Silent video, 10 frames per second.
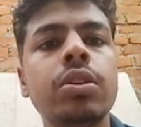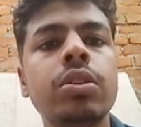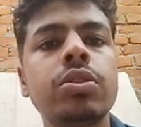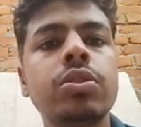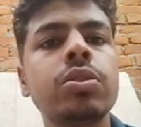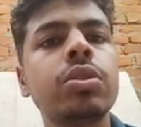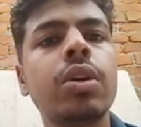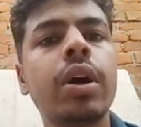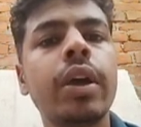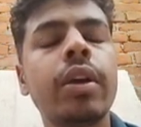So
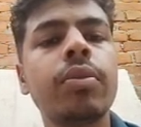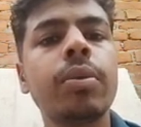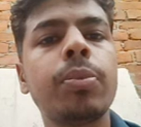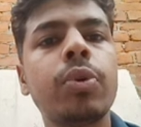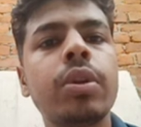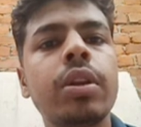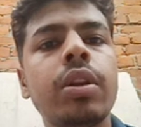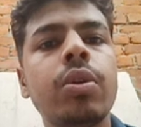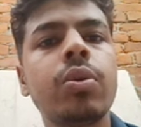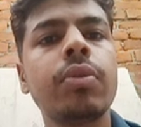I have imported
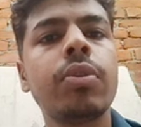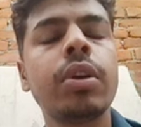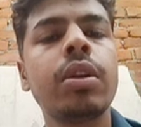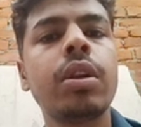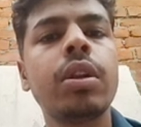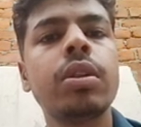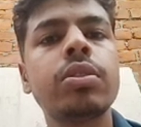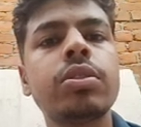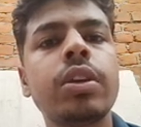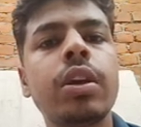into a one
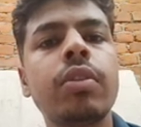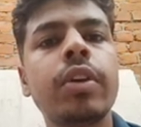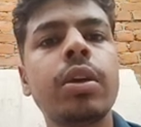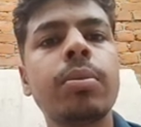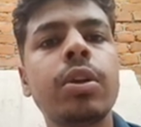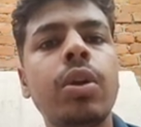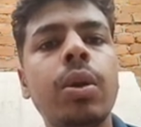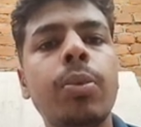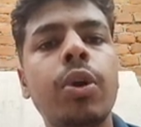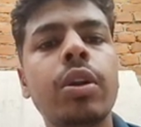single variable called
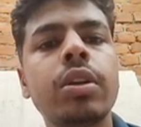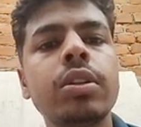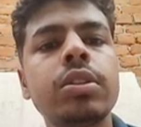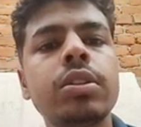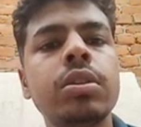models,